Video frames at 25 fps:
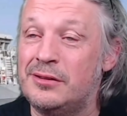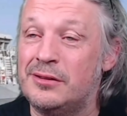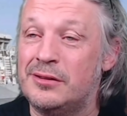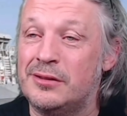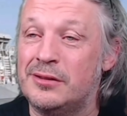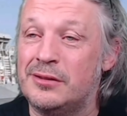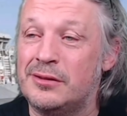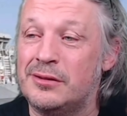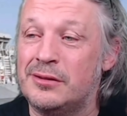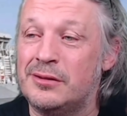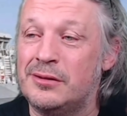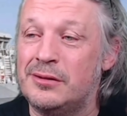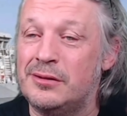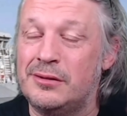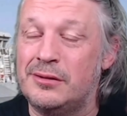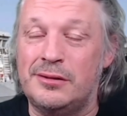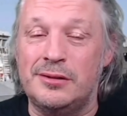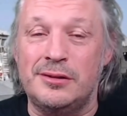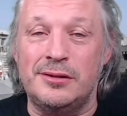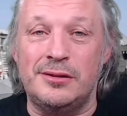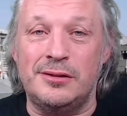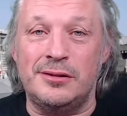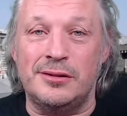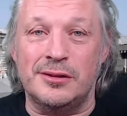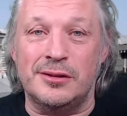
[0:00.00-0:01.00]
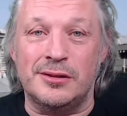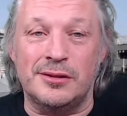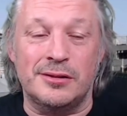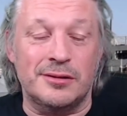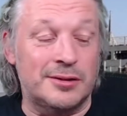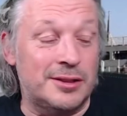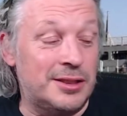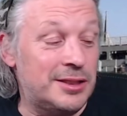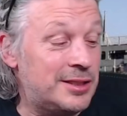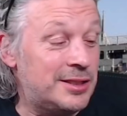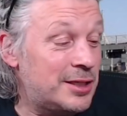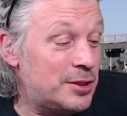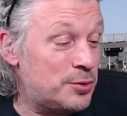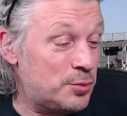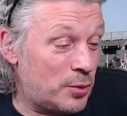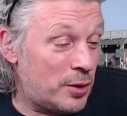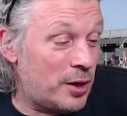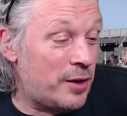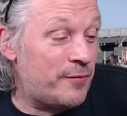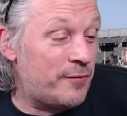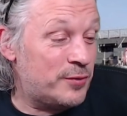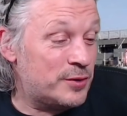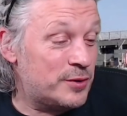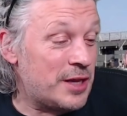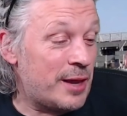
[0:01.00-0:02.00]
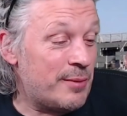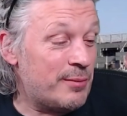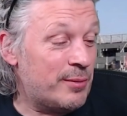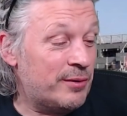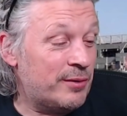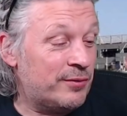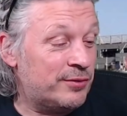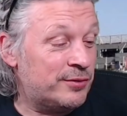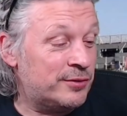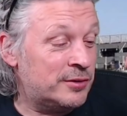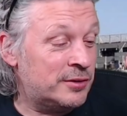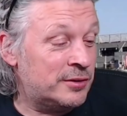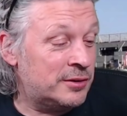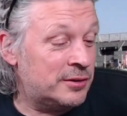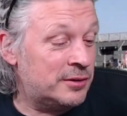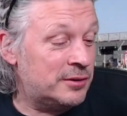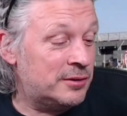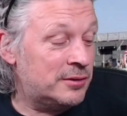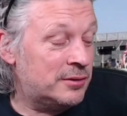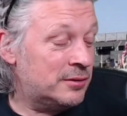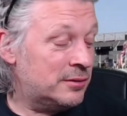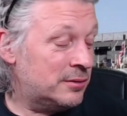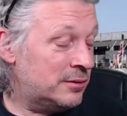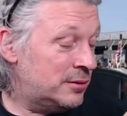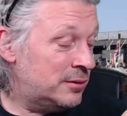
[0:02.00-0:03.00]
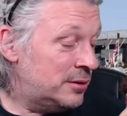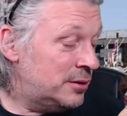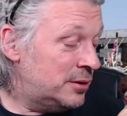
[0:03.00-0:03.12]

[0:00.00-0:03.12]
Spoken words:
You're like Rasputin in many ways. That's what I was aiming for. Good.